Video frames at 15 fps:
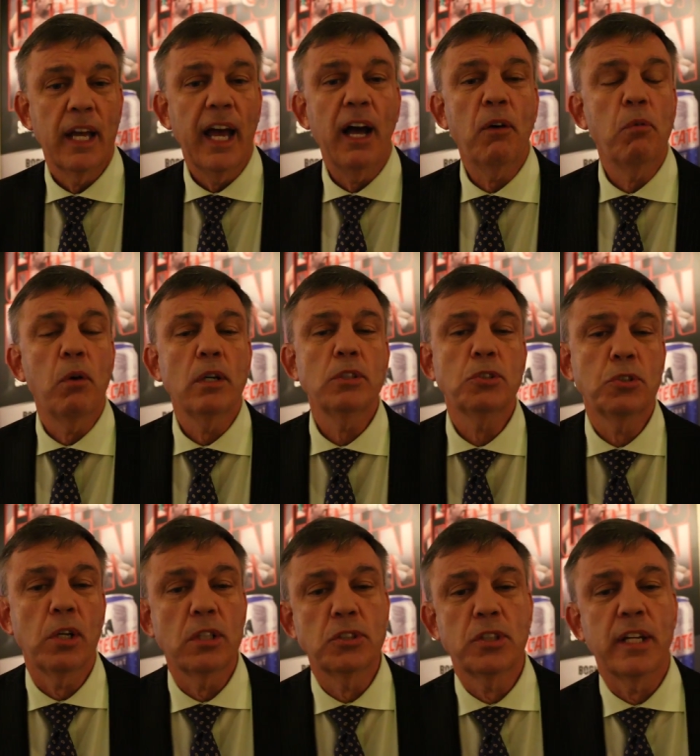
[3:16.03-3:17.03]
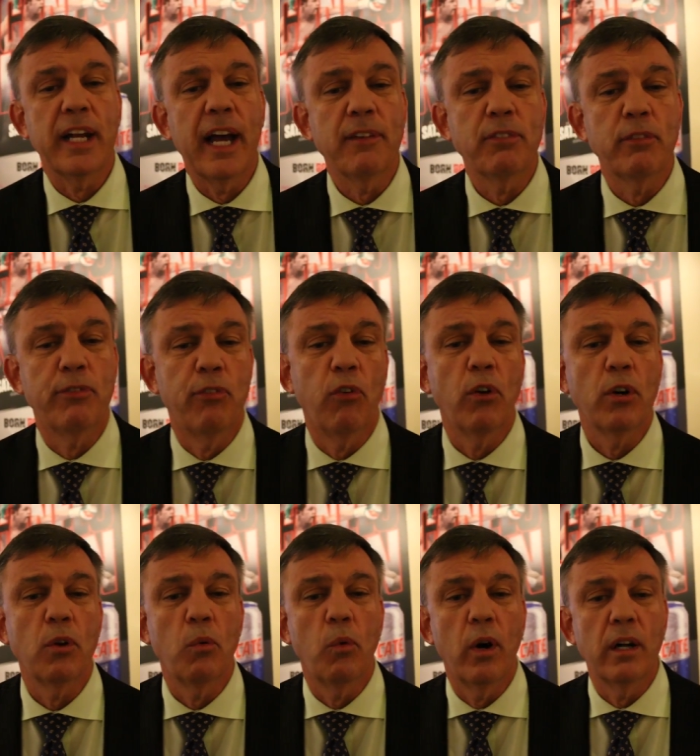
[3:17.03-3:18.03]
How one judge could have it
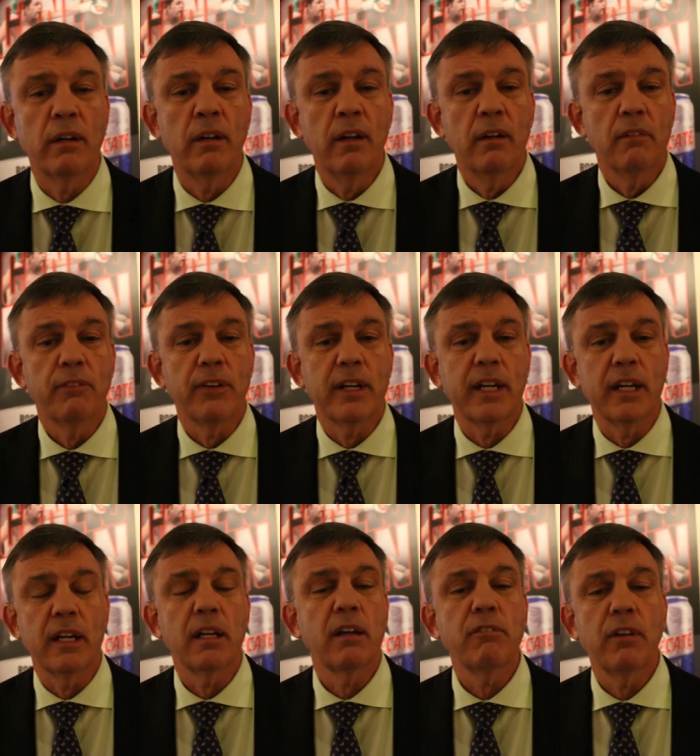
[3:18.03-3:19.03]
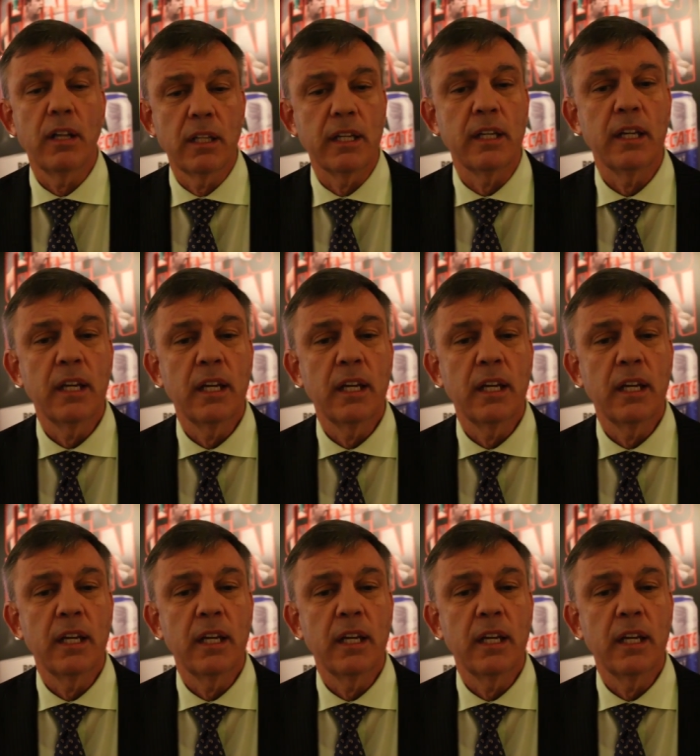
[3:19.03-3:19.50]
4-1 for Canelo? Really?